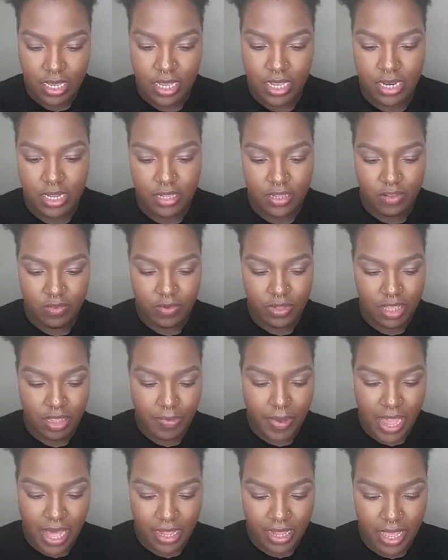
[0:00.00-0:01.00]
And this is what the
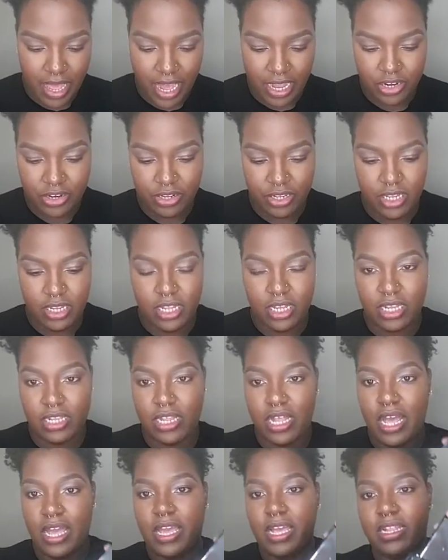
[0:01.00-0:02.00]
palette actually
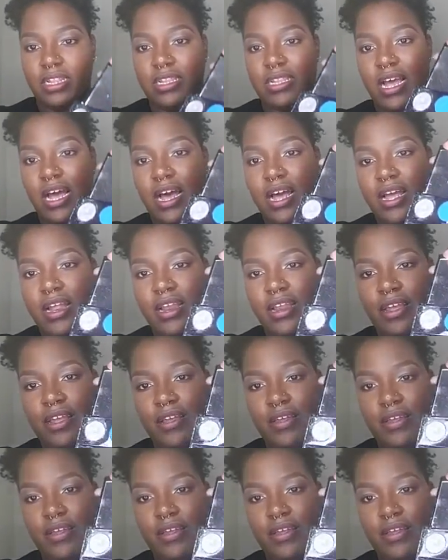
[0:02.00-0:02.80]
looks like inside.